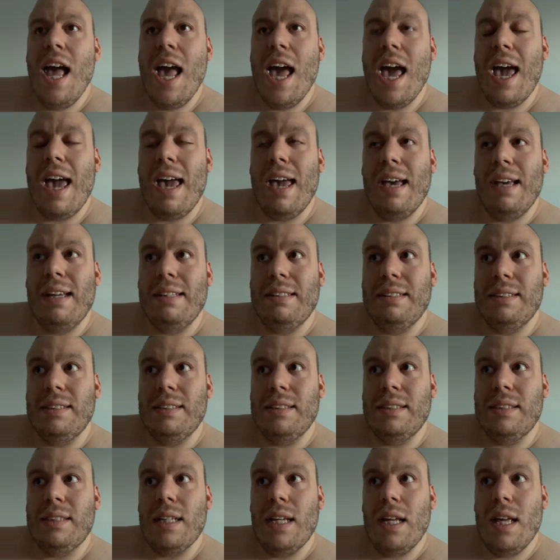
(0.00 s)

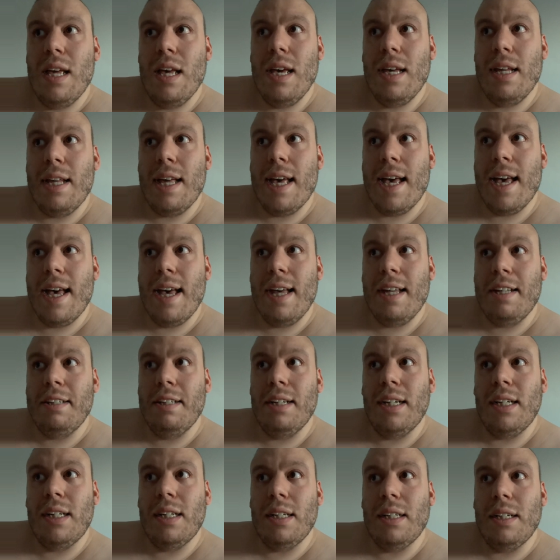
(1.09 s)
and it had
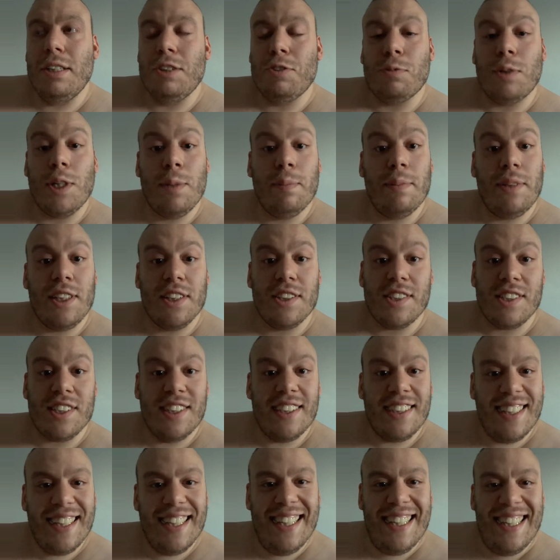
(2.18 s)
$20 in it.